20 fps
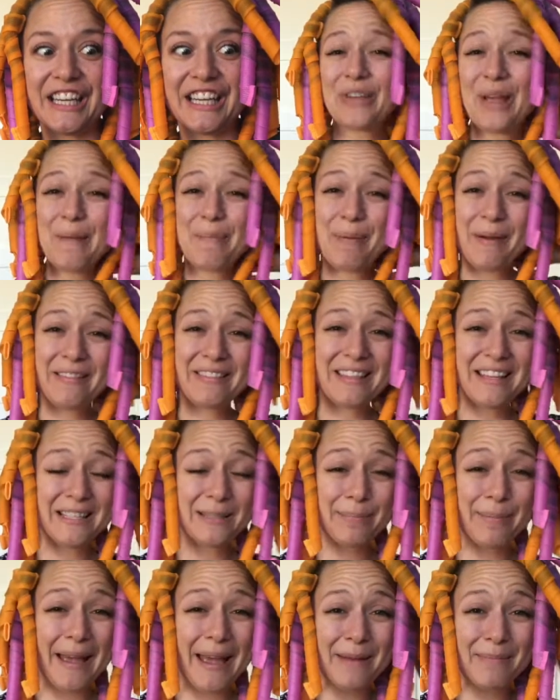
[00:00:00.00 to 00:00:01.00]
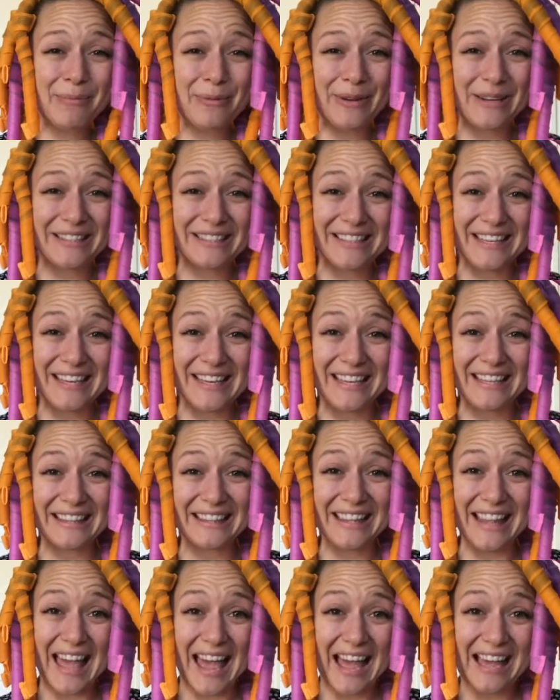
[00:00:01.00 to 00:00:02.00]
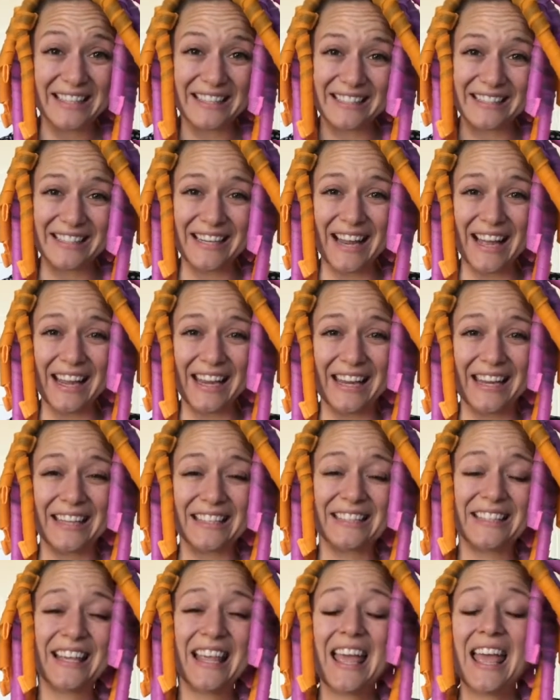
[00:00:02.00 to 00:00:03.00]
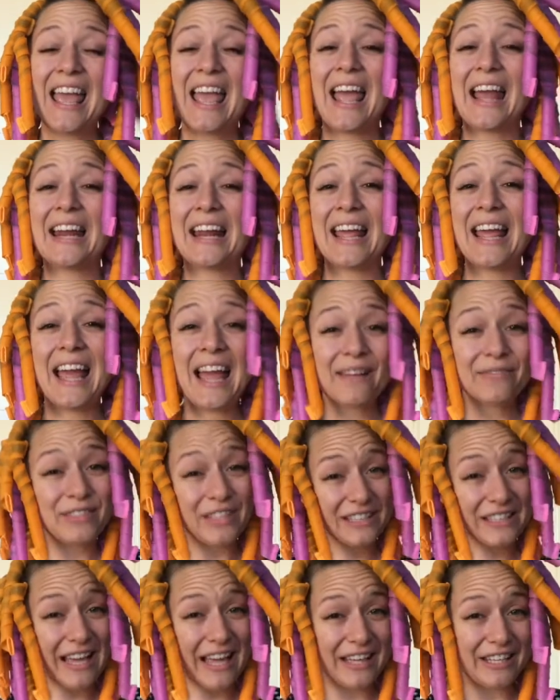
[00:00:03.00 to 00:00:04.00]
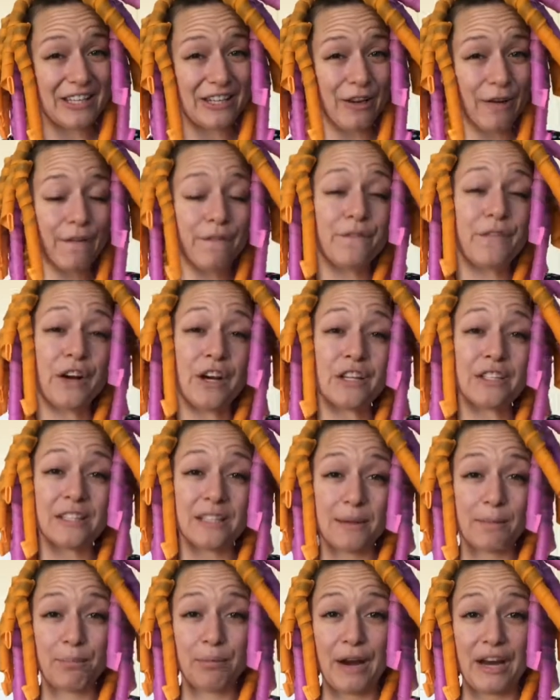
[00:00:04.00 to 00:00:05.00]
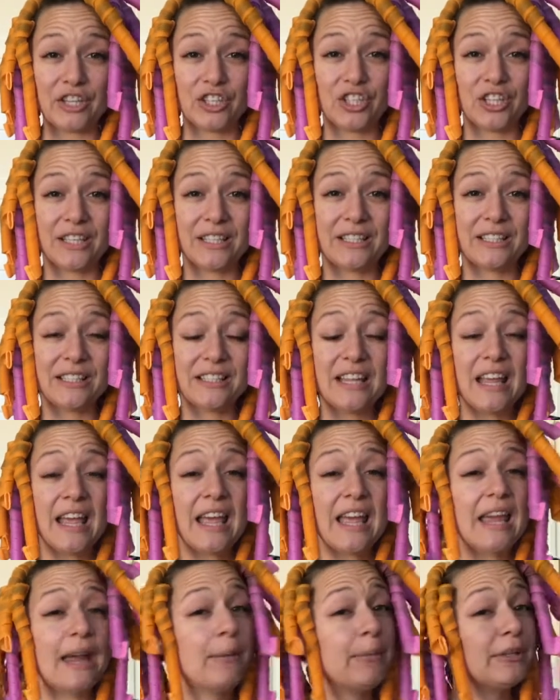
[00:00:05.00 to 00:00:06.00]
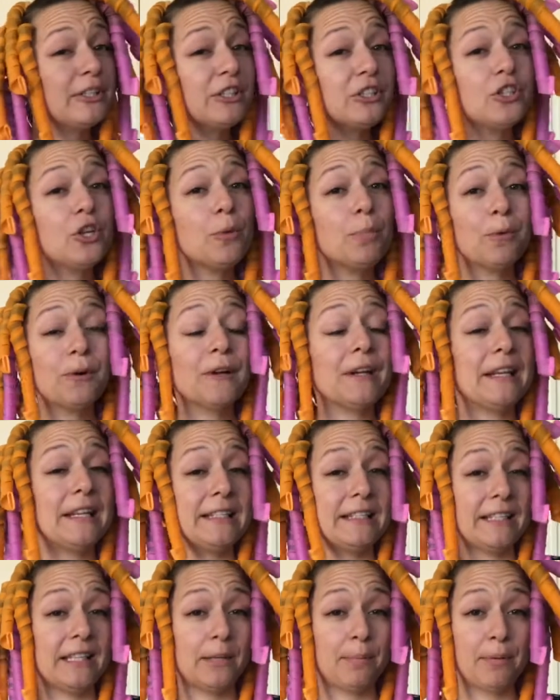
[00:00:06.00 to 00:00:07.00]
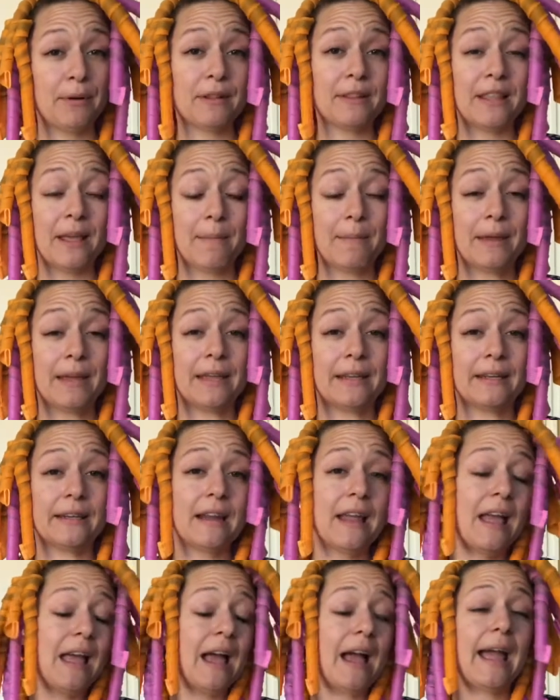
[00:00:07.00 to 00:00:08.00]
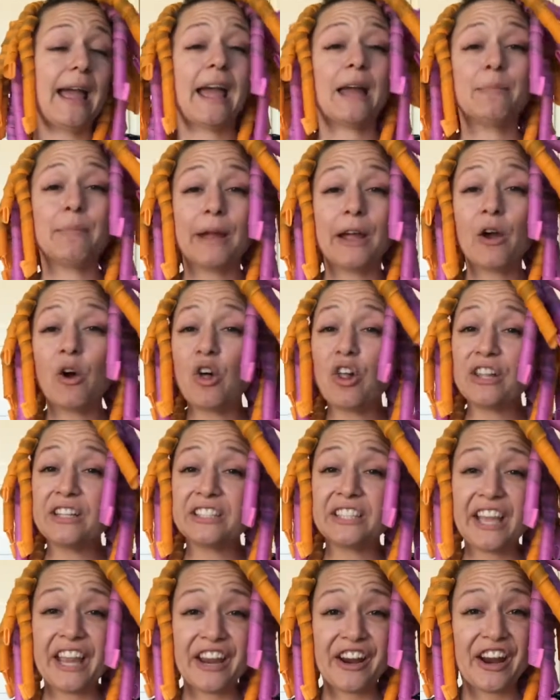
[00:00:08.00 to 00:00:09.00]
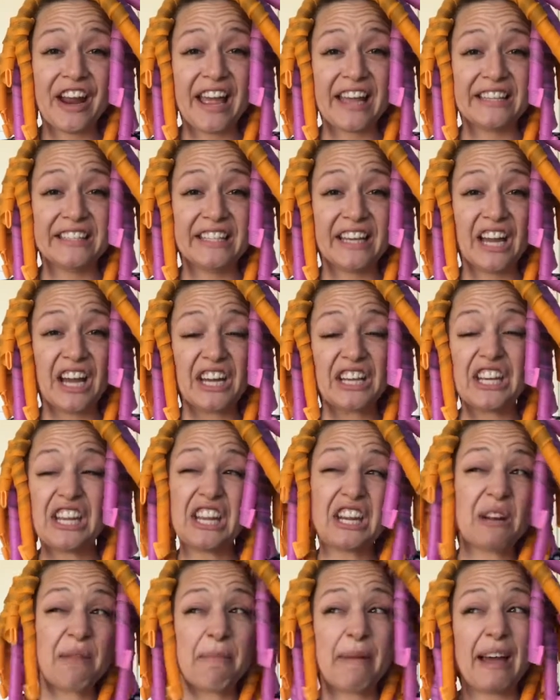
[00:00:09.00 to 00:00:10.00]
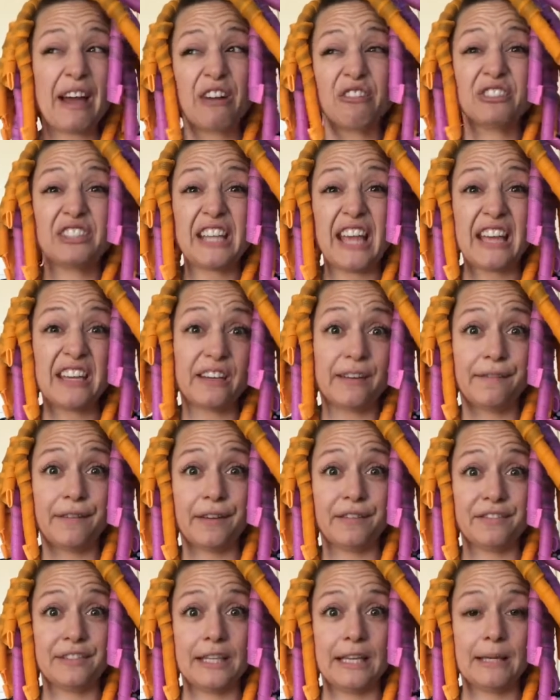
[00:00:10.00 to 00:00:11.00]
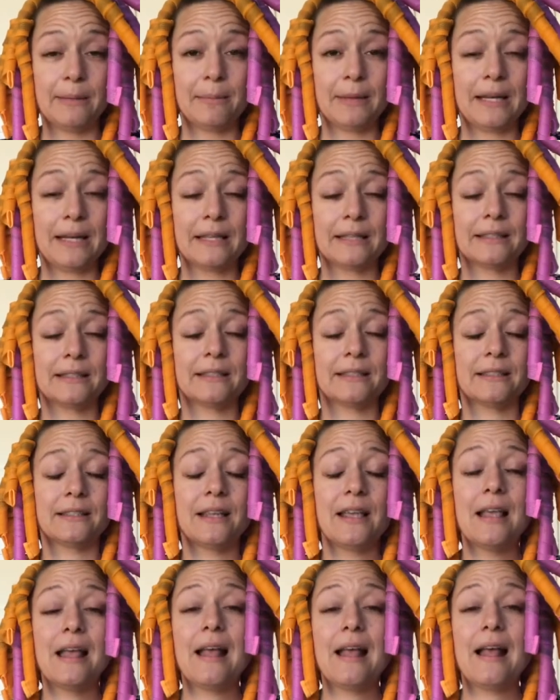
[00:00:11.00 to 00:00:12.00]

So I put these bad boys in last night, and I have to tell you, first impressions, it was super easy to put them in. I had my whole entire head done in about 10 to 15 minutes.